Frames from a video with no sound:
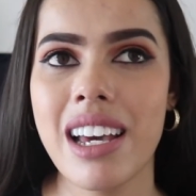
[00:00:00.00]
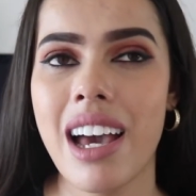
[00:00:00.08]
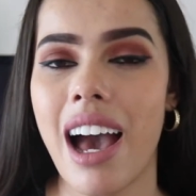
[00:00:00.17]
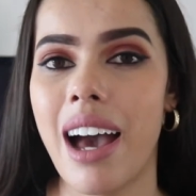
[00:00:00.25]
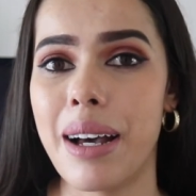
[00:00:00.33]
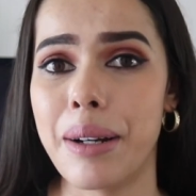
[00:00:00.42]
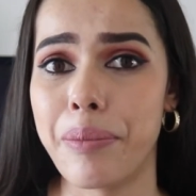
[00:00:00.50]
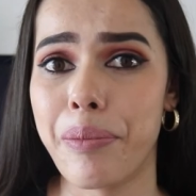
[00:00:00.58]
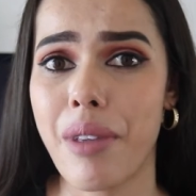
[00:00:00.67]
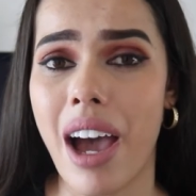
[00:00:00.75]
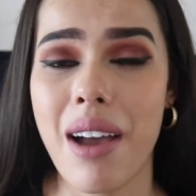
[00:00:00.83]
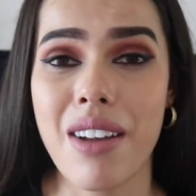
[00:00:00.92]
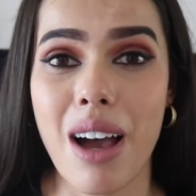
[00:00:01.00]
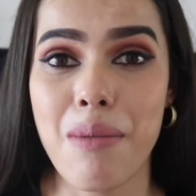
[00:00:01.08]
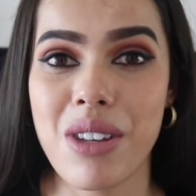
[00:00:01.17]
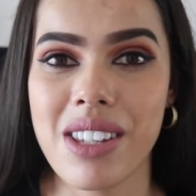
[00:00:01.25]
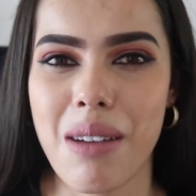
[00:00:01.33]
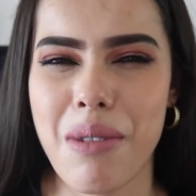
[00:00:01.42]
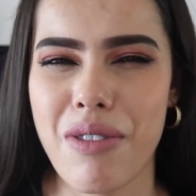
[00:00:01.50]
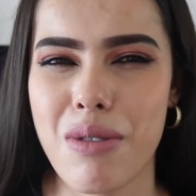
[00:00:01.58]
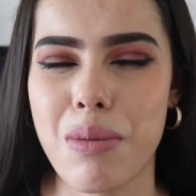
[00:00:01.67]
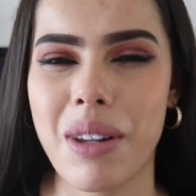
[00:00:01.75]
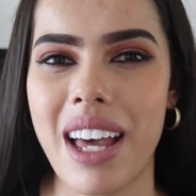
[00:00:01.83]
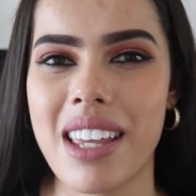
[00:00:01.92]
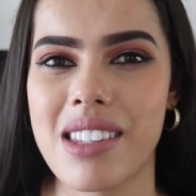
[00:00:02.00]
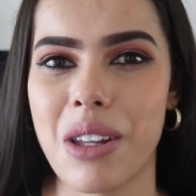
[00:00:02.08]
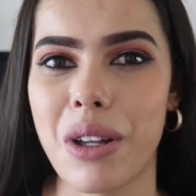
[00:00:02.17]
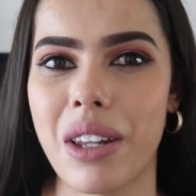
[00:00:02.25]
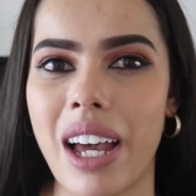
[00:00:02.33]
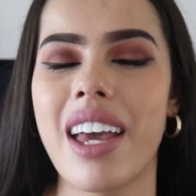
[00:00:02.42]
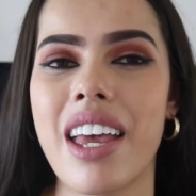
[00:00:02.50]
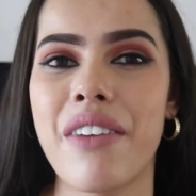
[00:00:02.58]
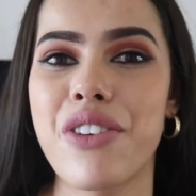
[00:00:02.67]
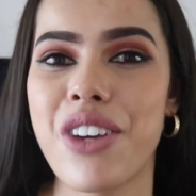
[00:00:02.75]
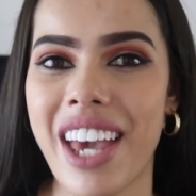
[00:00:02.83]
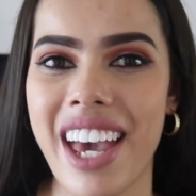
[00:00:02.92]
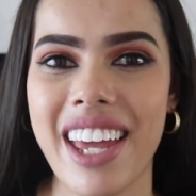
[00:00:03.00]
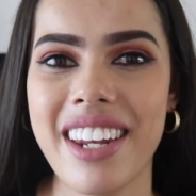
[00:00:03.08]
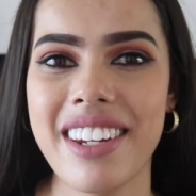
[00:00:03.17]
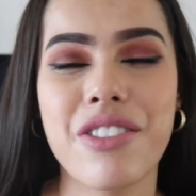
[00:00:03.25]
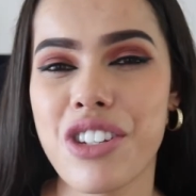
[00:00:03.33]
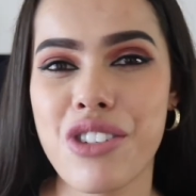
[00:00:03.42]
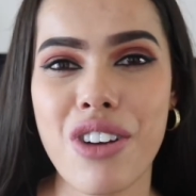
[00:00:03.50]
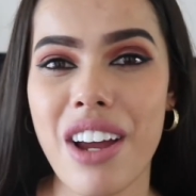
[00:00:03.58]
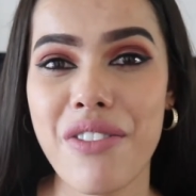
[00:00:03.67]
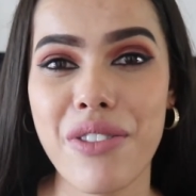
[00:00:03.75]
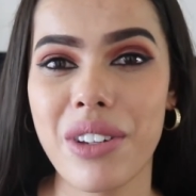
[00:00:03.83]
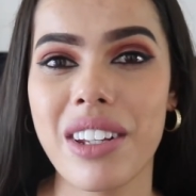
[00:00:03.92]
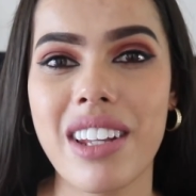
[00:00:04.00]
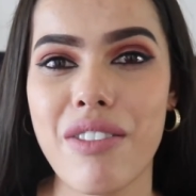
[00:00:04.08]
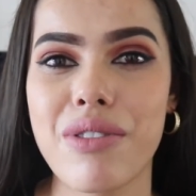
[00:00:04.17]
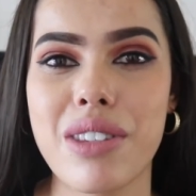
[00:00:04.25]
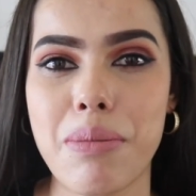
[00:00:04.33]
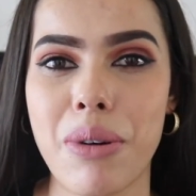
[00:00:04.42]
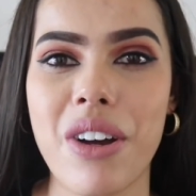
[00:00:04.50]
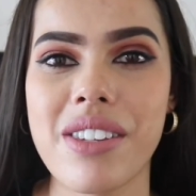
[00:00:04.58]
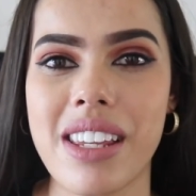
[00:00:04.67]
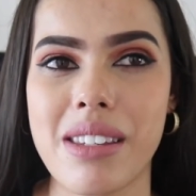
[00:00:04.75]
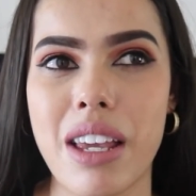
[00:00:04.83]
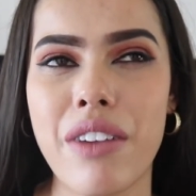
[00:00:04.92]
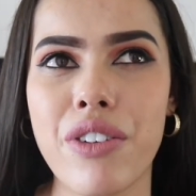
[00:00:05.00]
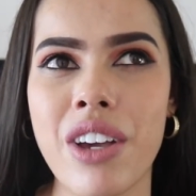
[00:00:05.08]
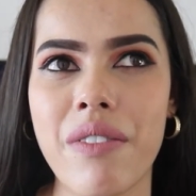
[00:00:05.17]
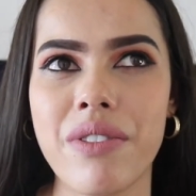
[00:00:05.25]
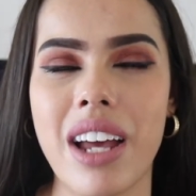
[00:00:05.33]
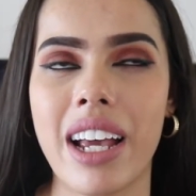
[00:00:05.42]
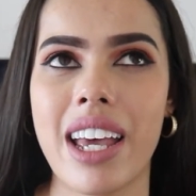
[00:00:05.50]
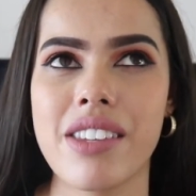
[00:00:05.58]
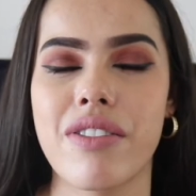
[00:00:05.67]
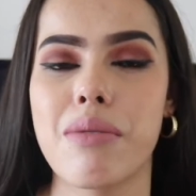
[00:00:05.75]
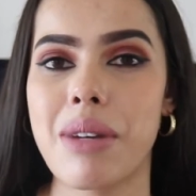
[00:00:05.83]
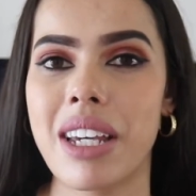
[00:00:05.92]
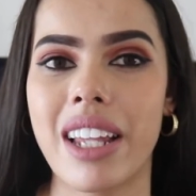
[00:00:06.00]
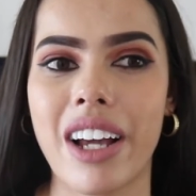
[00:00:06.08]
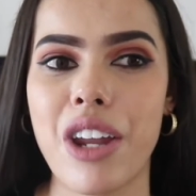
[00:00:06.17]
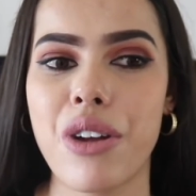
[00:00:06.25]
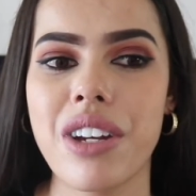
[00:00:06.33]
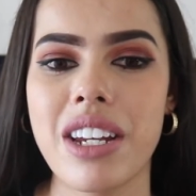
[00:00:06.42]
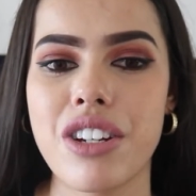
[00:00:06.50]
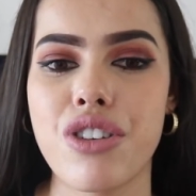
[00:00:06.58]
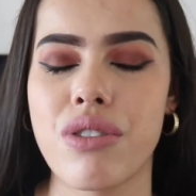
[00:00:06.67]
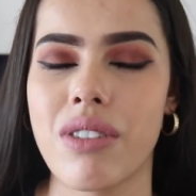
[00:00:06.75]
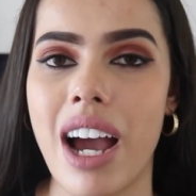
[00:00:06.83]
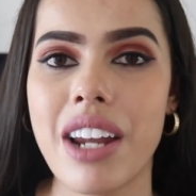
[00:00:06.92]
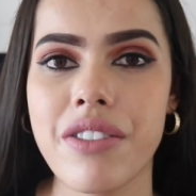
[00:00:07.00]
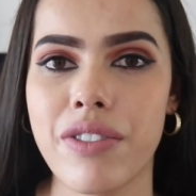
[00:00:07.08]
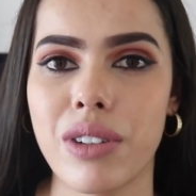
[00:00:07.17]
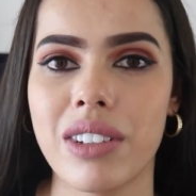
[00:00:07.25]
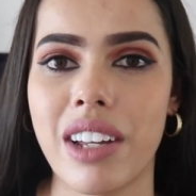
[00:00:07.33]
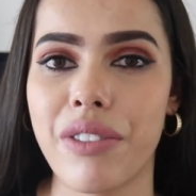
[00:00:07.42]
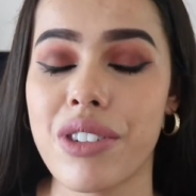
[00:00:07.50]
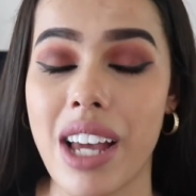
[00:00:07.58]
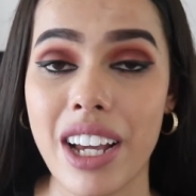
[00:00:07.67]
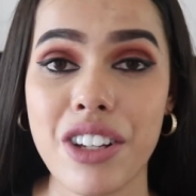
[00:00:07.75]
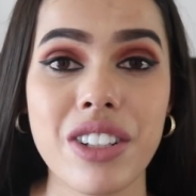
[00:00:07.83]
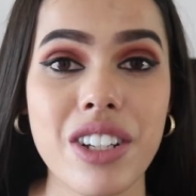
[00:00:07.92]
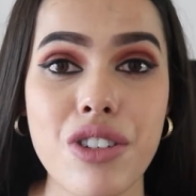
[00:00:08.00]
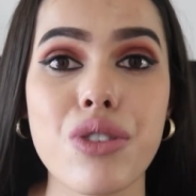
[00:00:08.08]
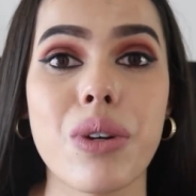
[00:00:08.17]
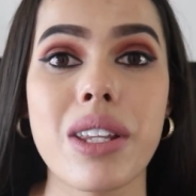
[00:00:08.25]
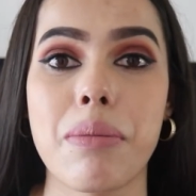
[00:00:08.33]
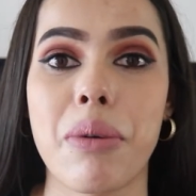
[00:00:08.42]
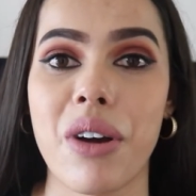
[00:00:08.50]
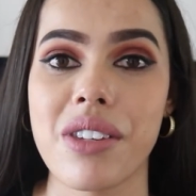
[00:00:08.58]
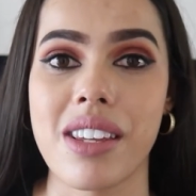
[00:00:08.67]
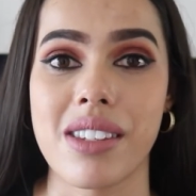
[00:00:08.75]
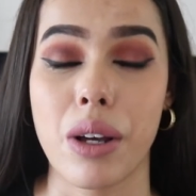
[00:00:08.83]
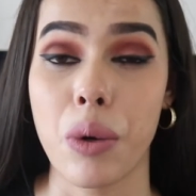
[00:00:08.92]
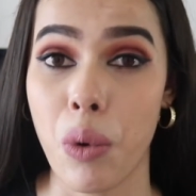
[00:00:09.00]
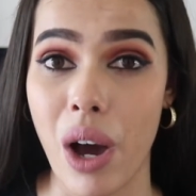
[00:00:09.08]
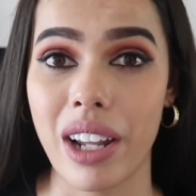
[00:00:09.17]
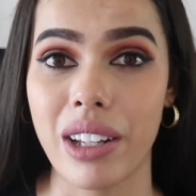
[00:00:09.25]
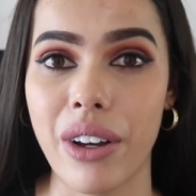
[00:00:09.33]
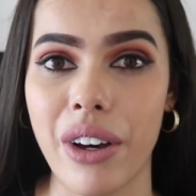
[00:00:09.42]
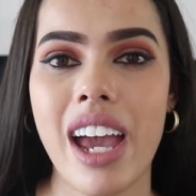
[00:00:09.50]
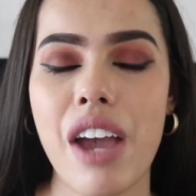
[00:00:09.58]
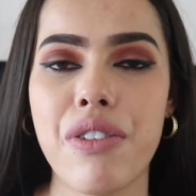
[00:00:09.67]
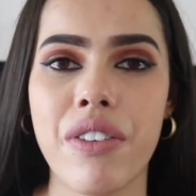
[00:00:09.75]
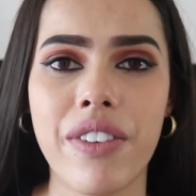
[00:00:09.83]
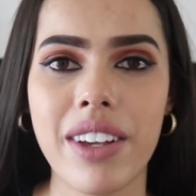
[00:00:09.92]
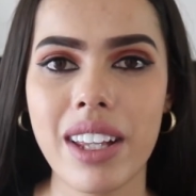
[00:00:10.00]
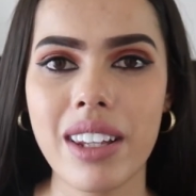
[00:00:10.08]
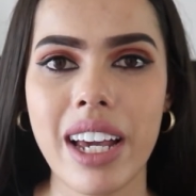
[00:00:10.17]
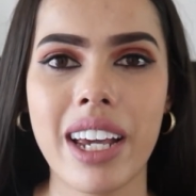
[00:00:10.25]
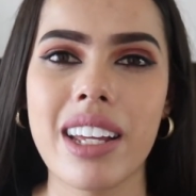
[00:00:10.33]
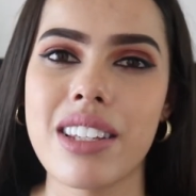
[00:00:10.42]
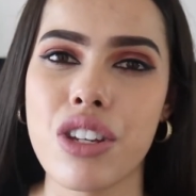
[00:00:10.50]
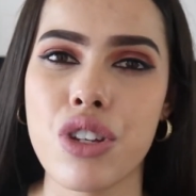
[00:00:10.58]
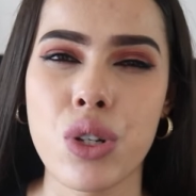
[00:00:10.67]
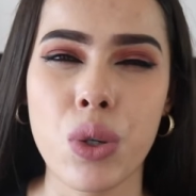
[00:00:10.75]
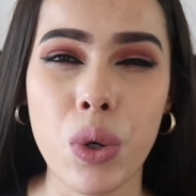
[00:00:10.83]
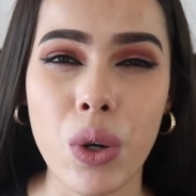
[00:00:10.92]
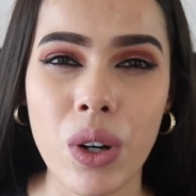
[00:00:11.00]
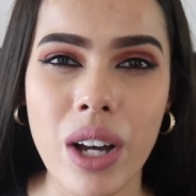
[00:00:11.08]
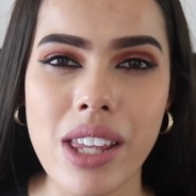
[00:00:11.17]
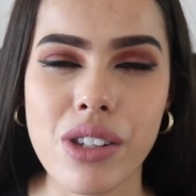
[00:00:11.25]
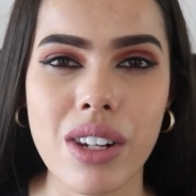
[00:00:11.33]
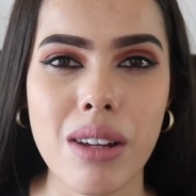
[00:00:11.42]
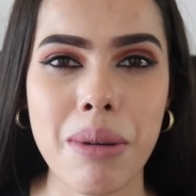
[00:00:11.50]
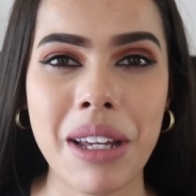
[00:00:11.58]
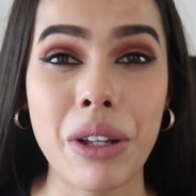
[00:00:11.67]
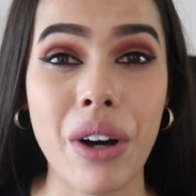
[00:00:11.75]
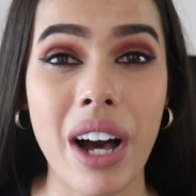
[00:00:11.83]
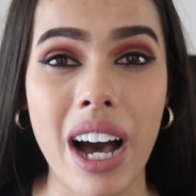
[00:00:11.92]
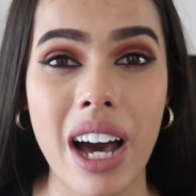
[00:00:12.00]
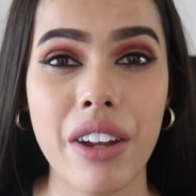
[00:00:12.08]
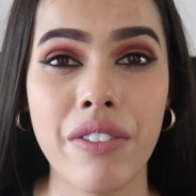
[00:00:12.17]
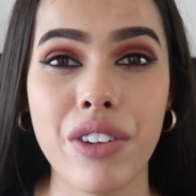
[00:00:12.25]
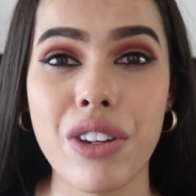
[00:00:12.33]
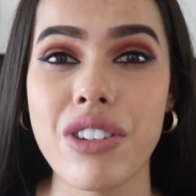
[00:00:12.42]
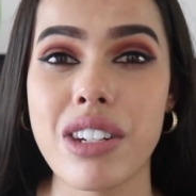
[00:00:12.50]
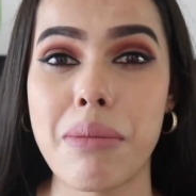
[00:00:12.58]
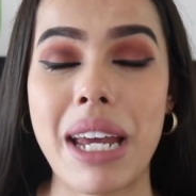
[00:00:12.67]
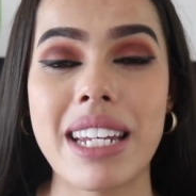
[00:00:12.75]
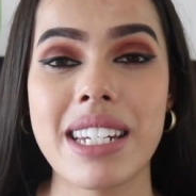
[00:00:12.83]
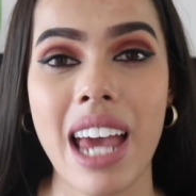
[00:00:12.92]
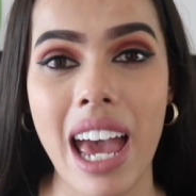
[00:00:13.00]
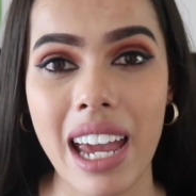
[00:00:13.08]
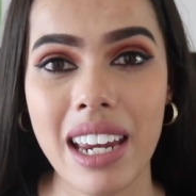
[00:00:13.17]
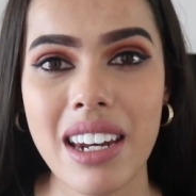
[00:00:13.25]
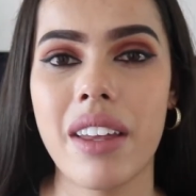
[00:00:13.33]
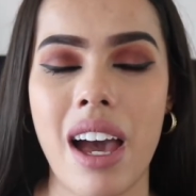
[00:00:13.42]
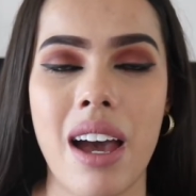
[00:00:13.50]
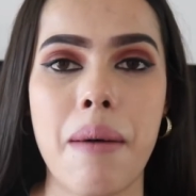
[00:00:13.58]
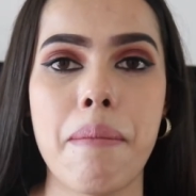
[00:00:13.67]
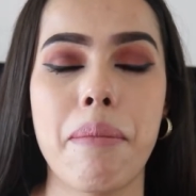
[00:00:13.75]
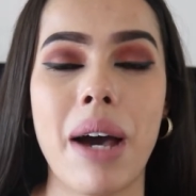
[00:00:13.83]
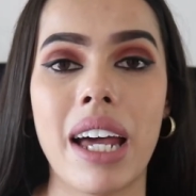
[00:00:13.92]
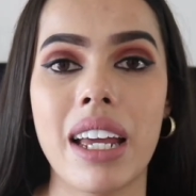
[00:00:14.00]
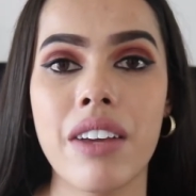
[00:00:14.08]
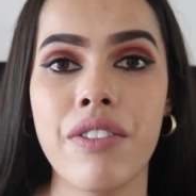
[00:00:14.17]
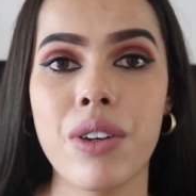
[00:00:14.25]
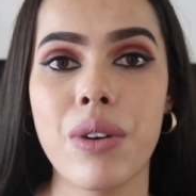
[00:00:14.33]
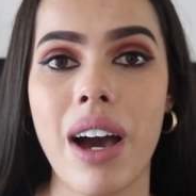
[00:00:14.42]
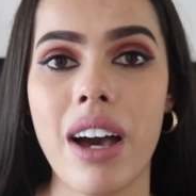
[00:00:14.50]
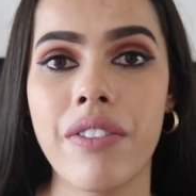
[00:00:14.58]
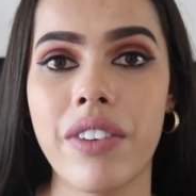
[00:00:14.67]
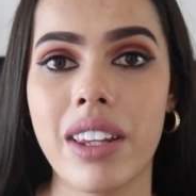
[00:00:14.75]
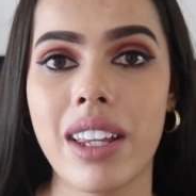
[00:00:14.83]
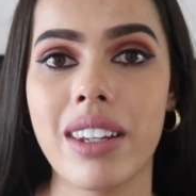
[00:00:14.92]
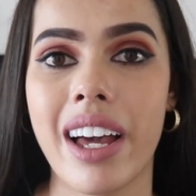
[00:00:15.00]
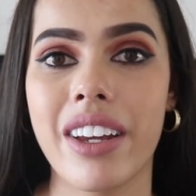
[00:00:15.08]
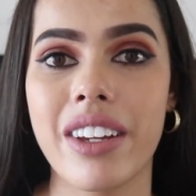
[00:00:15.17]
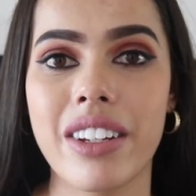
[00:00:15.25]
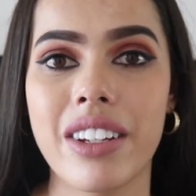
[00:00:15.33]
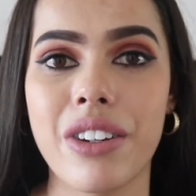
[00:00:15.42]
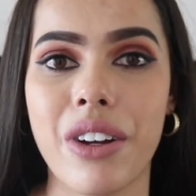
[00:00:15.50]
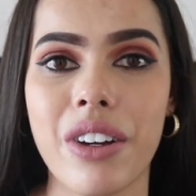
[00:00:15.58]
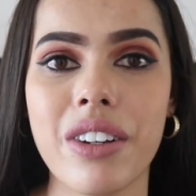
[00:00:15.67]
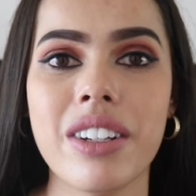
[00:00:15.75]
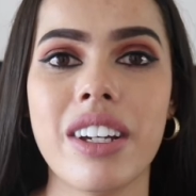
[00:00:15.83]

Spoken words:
I'm just coming from a place though, like, if you can, just try and fall in love with the process. If you have, I guess for me, like, I don't need to try to fall in love because I actually enjoy the process quite a lot. If you're feeling like it's a chore, it's going to be a lot harder for you to maintain. But if you are feeling like, you know,